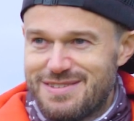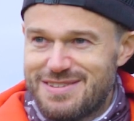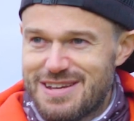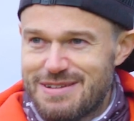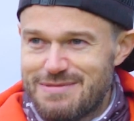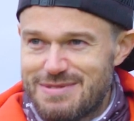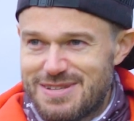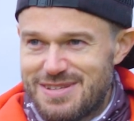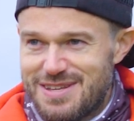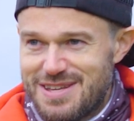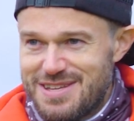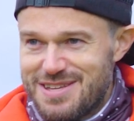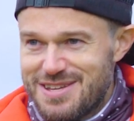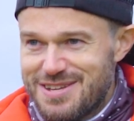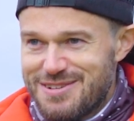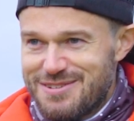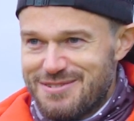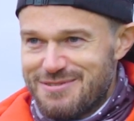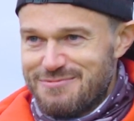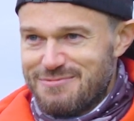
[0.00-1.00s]
to come and see
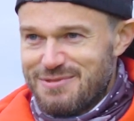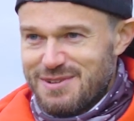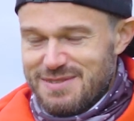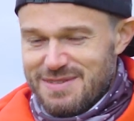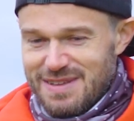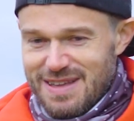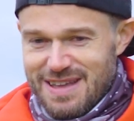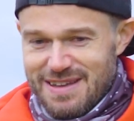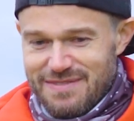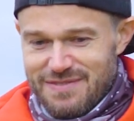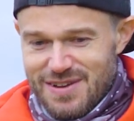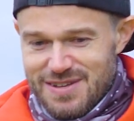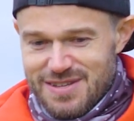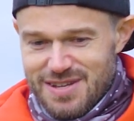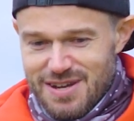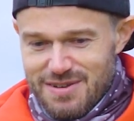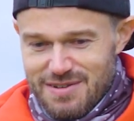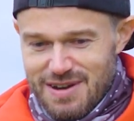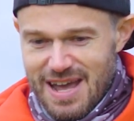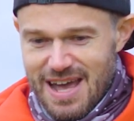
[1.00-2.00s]
you was if I
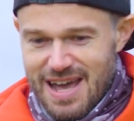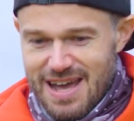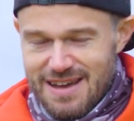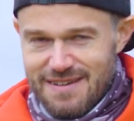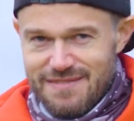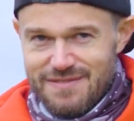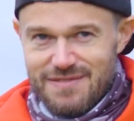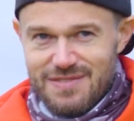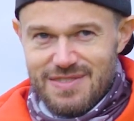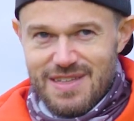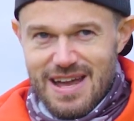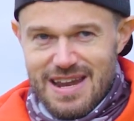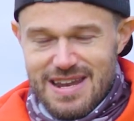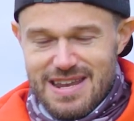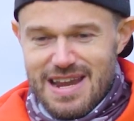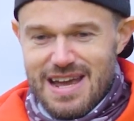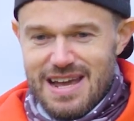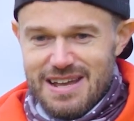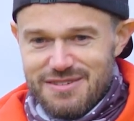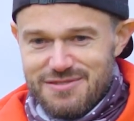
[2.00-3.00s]
don't have that
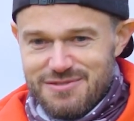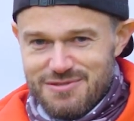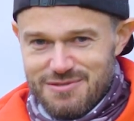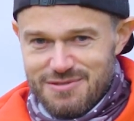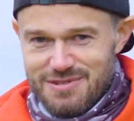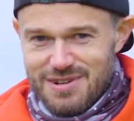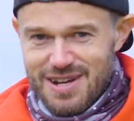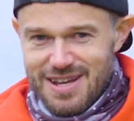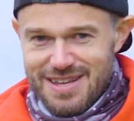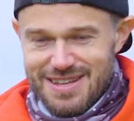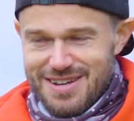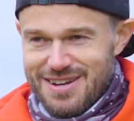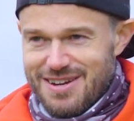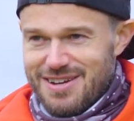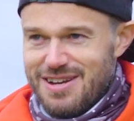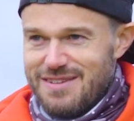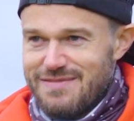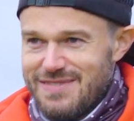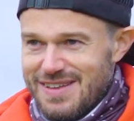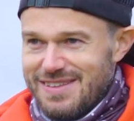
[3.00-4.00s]
natural like
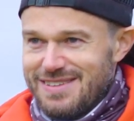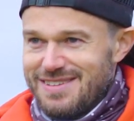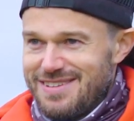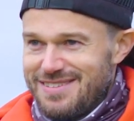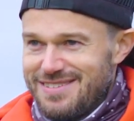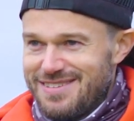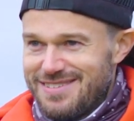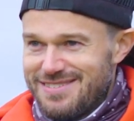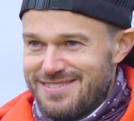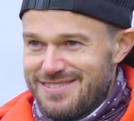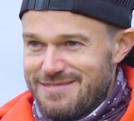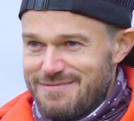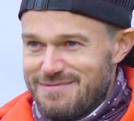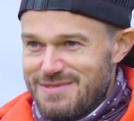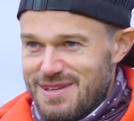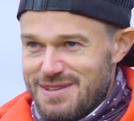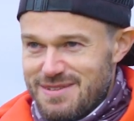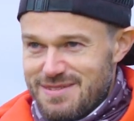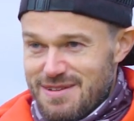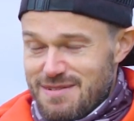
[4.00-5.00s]
cardiovascular system
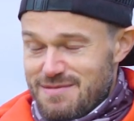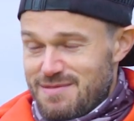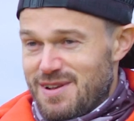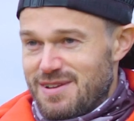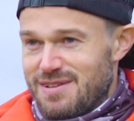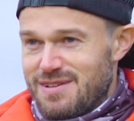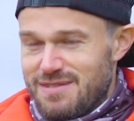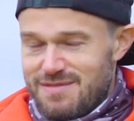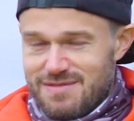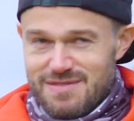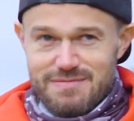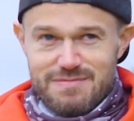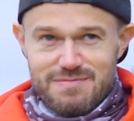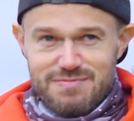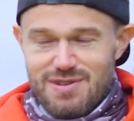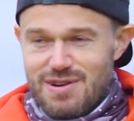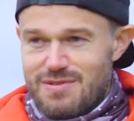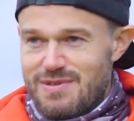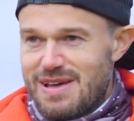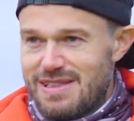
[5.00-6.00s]
that some
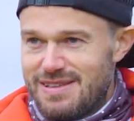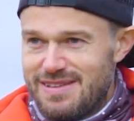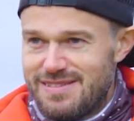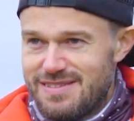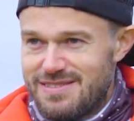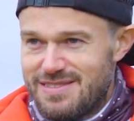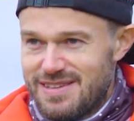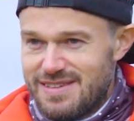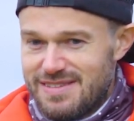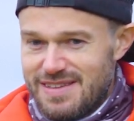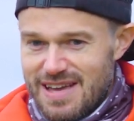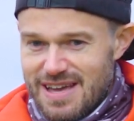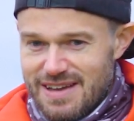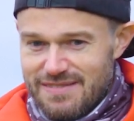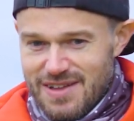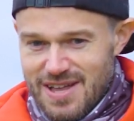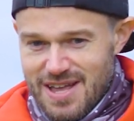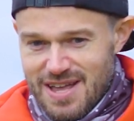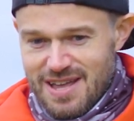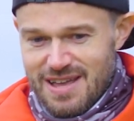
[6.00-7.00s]
pro athletes and things
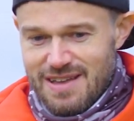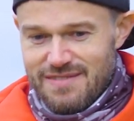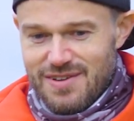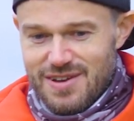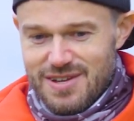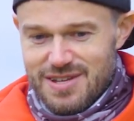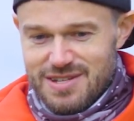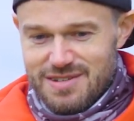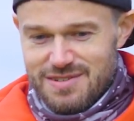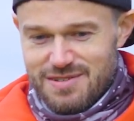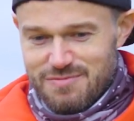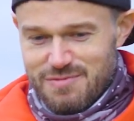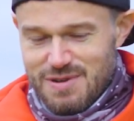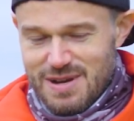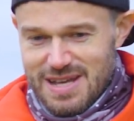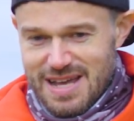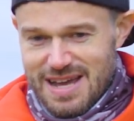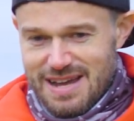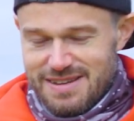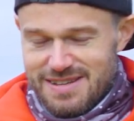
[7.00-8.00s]
have, if I can just
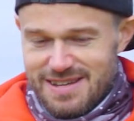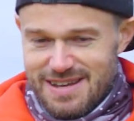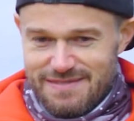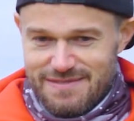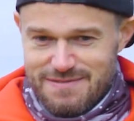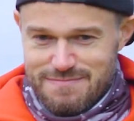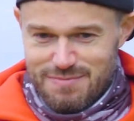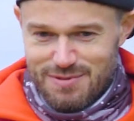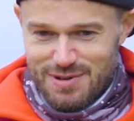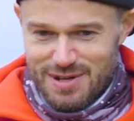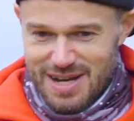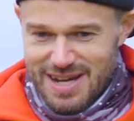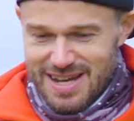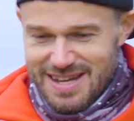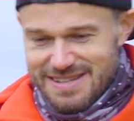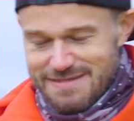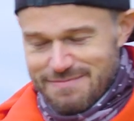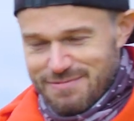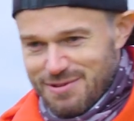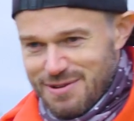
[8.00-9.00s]
work out how to get from point
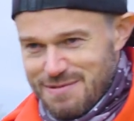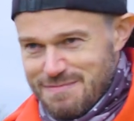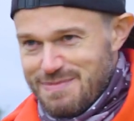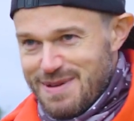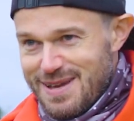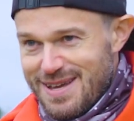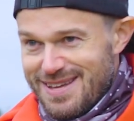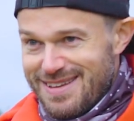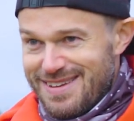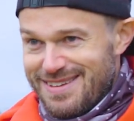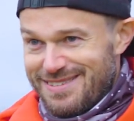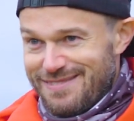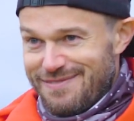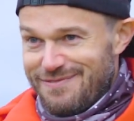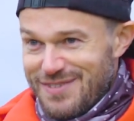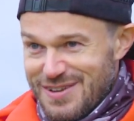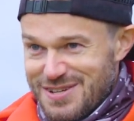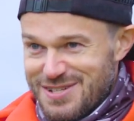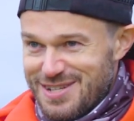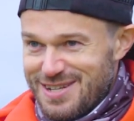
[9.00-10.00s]
A to point B as
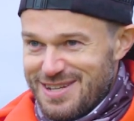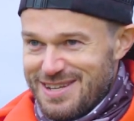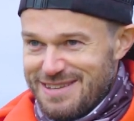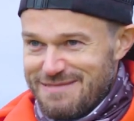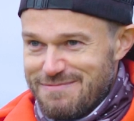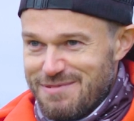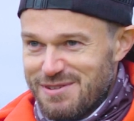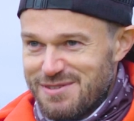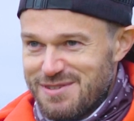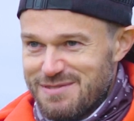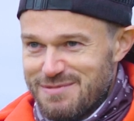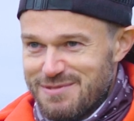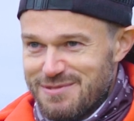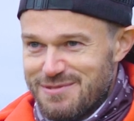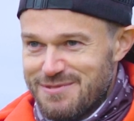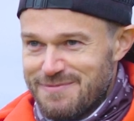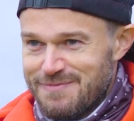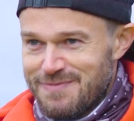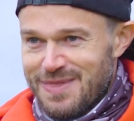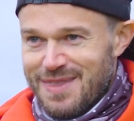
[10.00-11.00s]
efficiently as
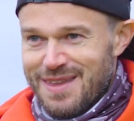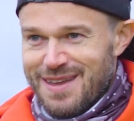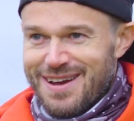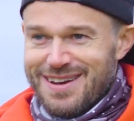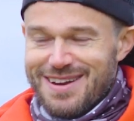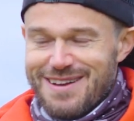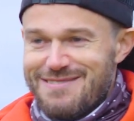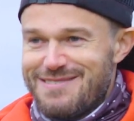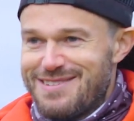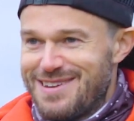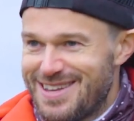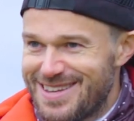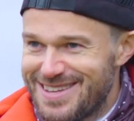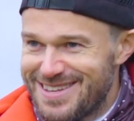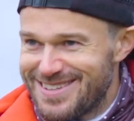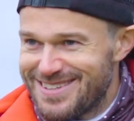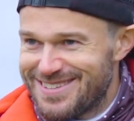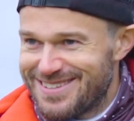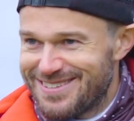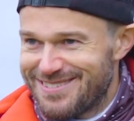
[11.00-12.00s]
possible, I don't
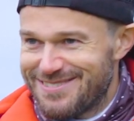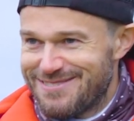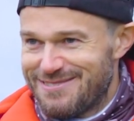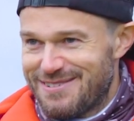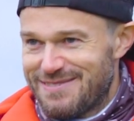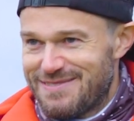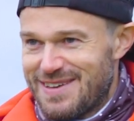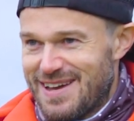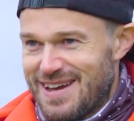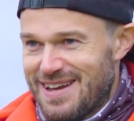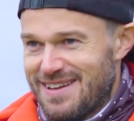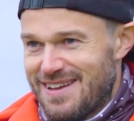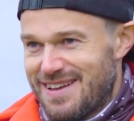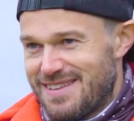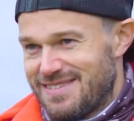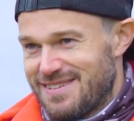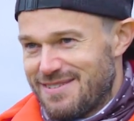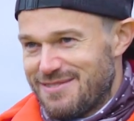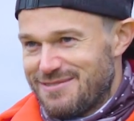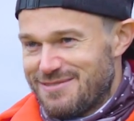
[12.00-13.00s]
need all of that.
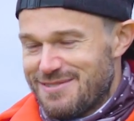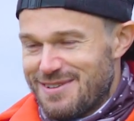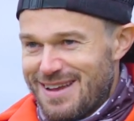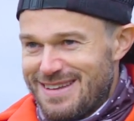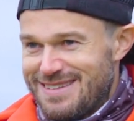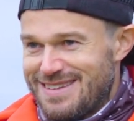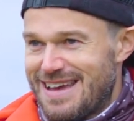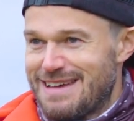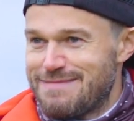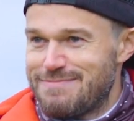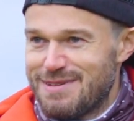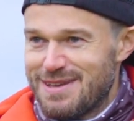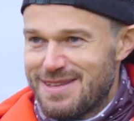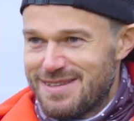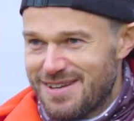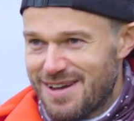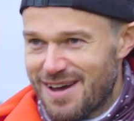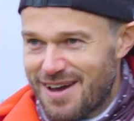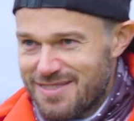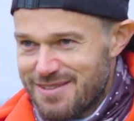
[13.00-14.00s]
And so it's like tapping
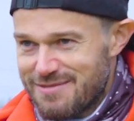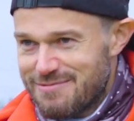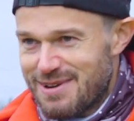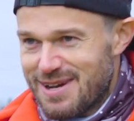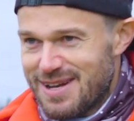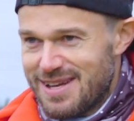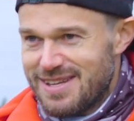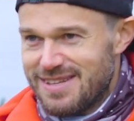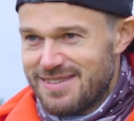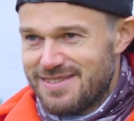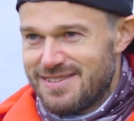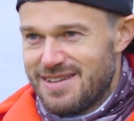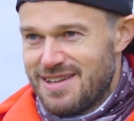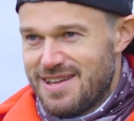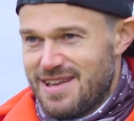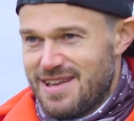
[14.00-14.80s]
into other ways